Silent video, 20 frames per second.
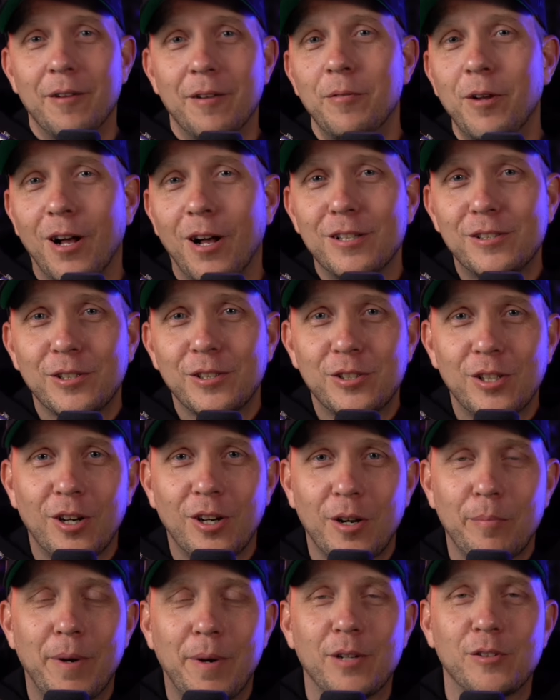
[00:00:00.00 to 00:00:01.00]
We also
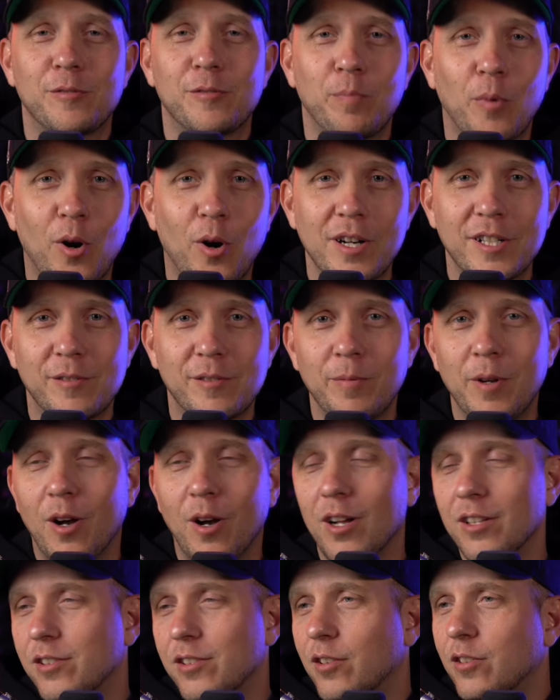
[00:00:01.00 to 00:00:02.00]
talk about sports. We
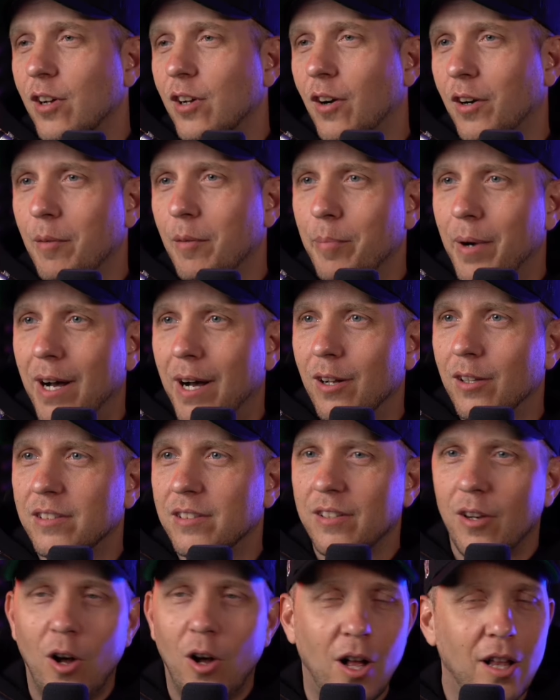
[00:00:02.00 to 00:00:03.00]
also talk
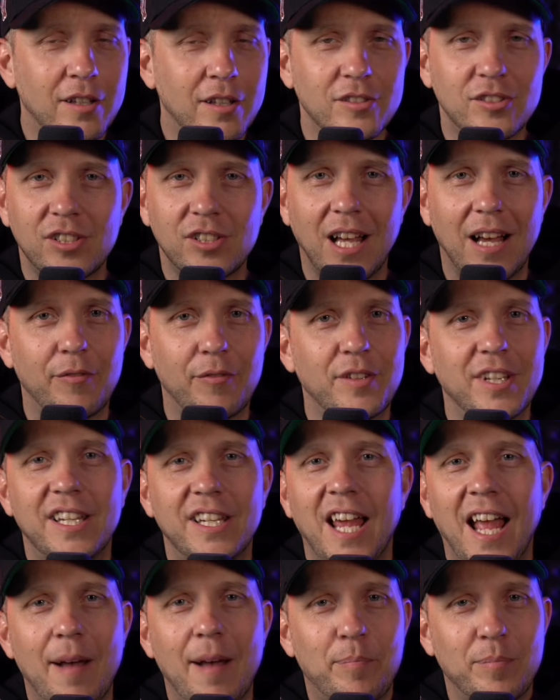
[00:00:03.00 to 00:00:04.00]
about all the stuff that
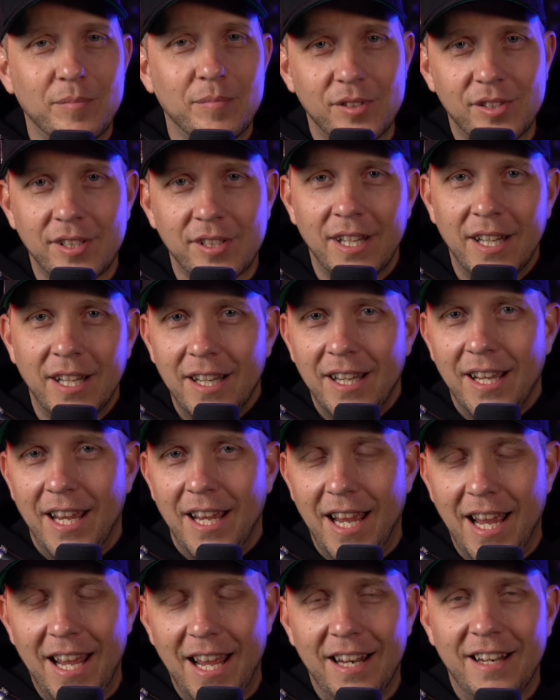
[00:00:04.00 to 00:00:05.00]
happens
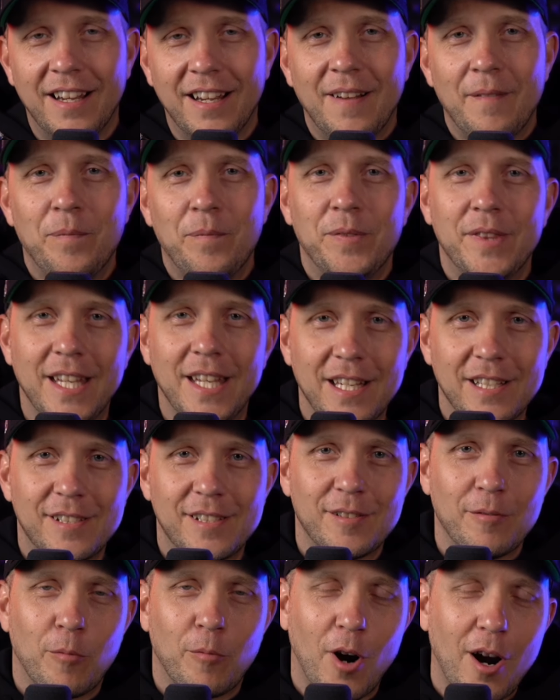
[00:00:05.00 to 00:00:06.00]
in
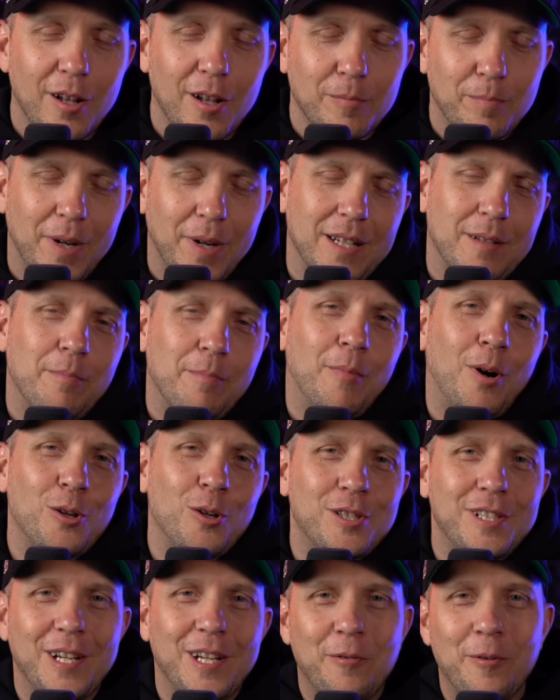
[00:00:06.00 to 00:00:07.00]
this world, but
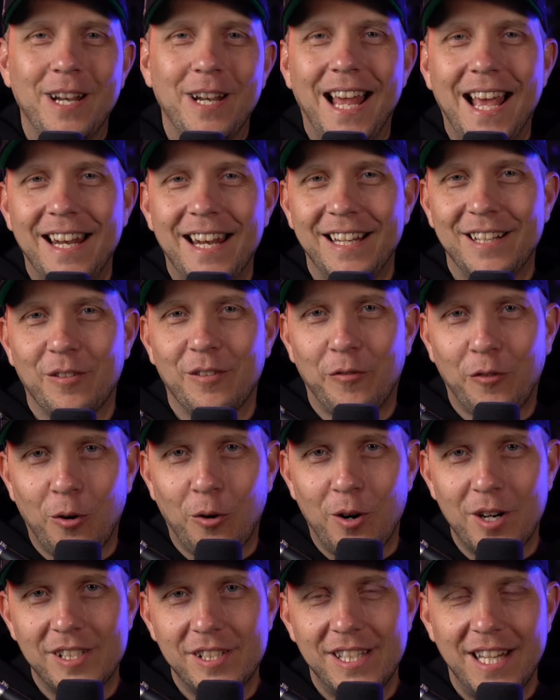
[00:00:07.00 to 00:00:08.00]
mostly related, of
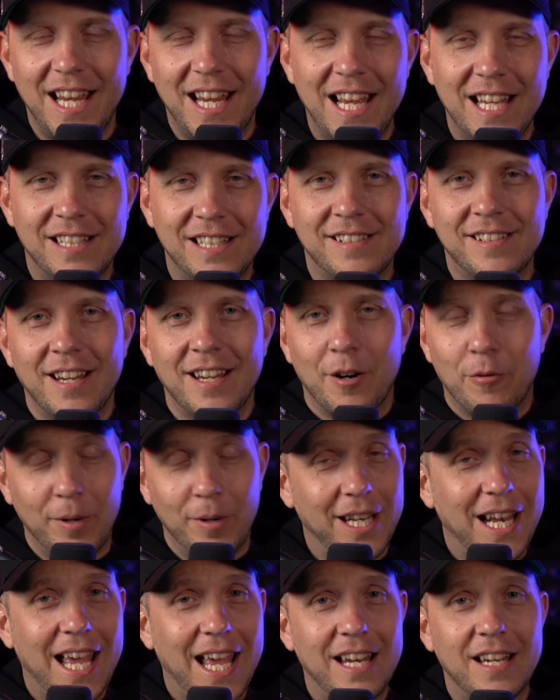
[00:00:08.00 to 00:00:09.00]
course, it's
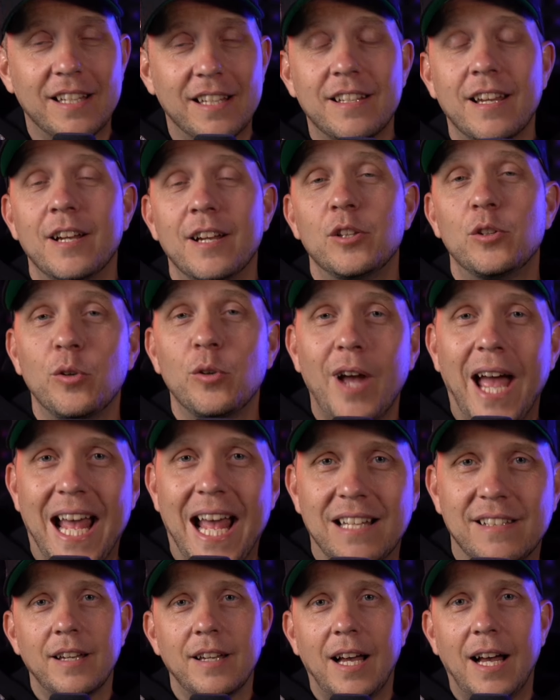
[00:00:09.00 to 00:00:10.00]
related to
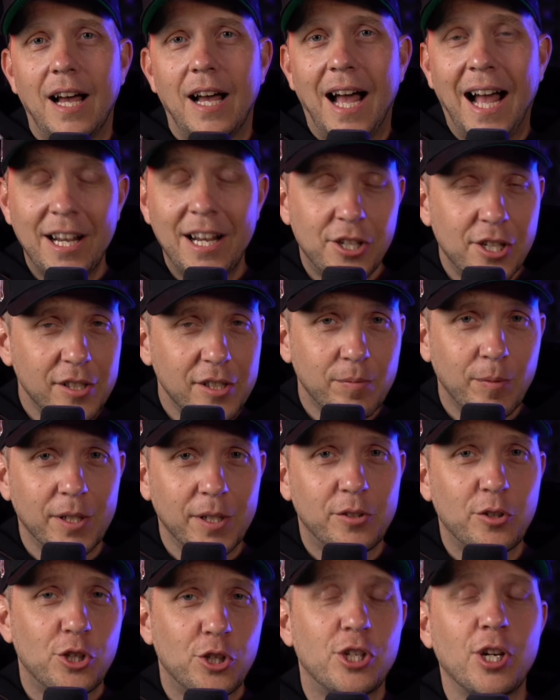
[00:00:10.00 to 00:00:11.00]
hats. I just
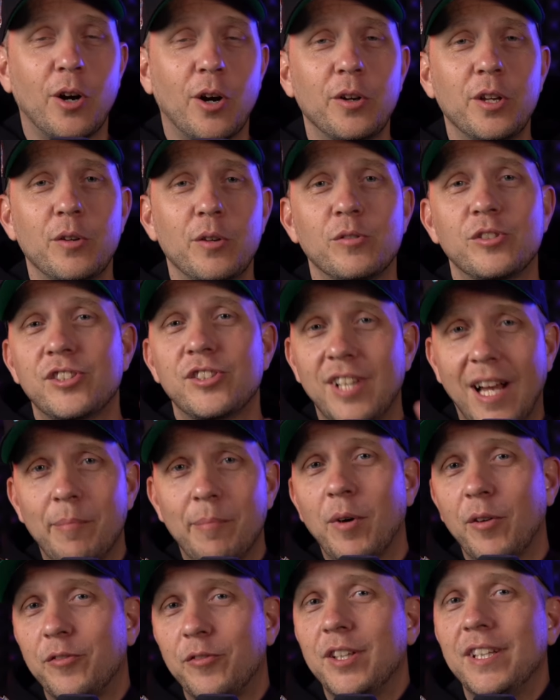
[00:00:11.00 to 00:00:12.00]
want to show you
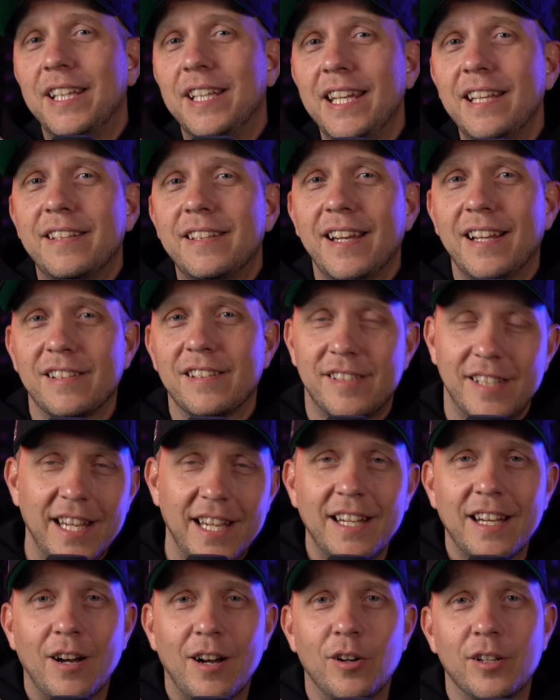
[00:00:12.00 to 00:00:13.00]
some of the details
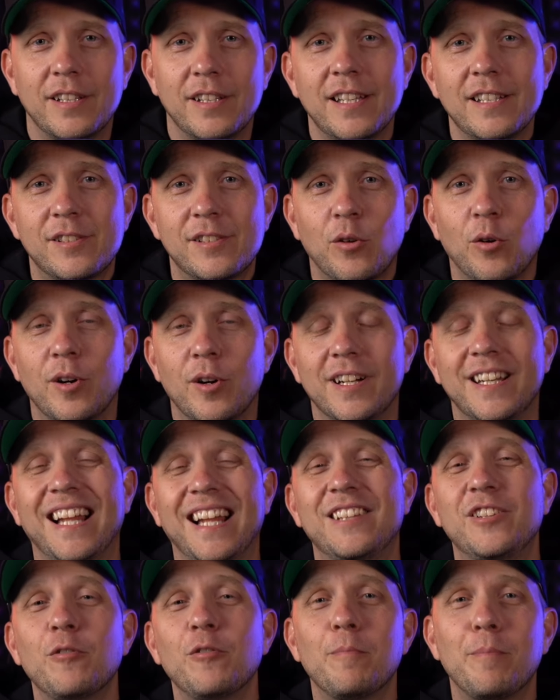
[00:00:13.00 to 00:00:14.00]
in our Discord
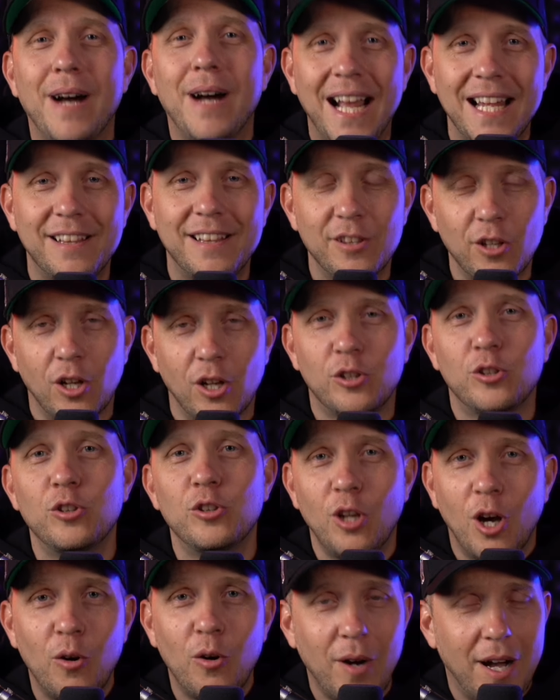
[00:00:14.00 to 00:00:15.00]
that you might not
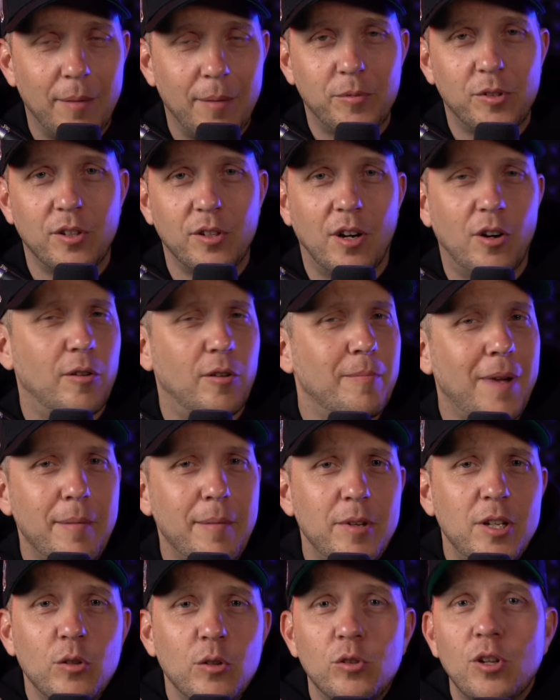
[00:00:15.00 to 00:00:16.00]
know up to now, or
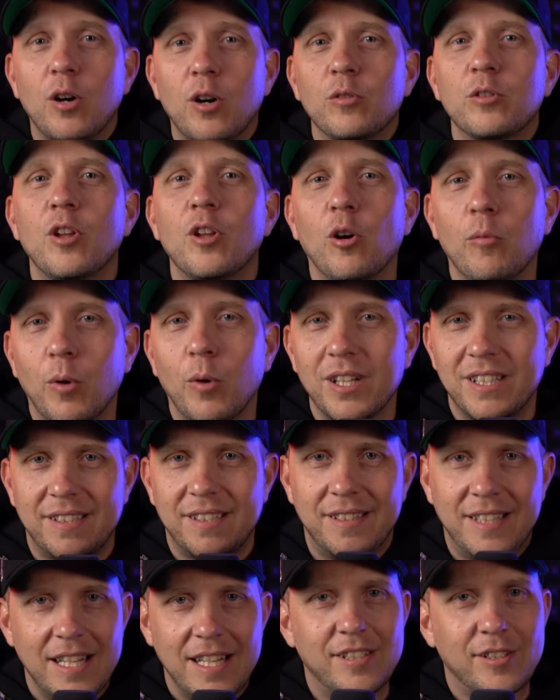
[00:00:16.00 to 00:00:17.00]
maybe you don't know
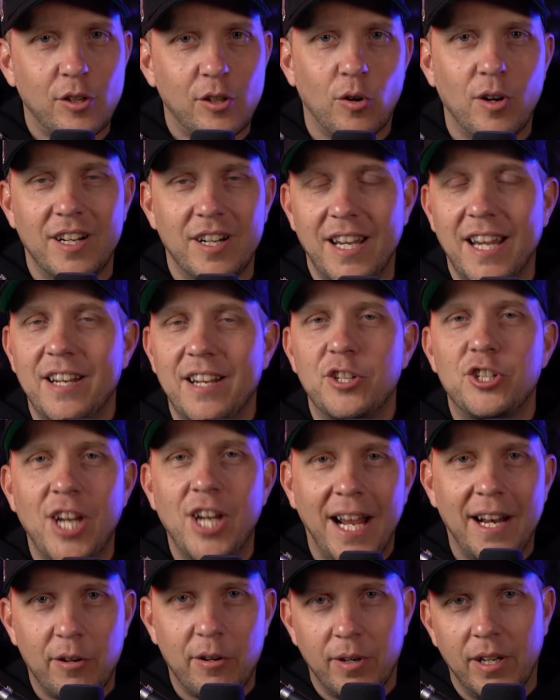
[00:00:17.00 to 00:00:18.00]
what's Discord in
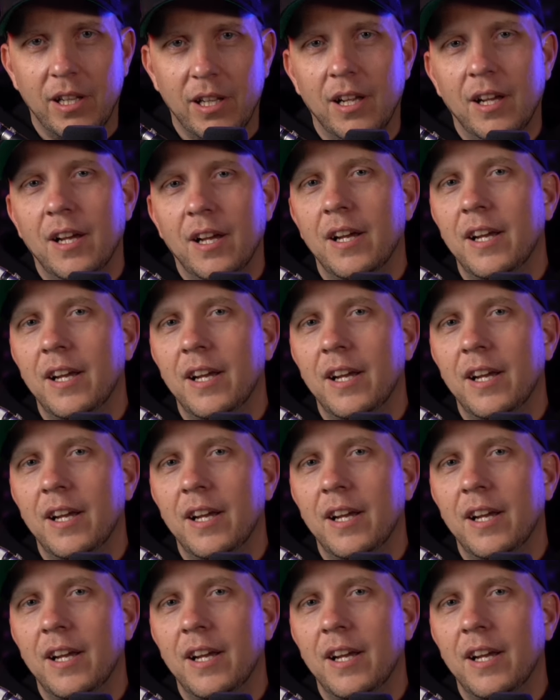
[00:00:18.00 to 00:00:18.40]
general.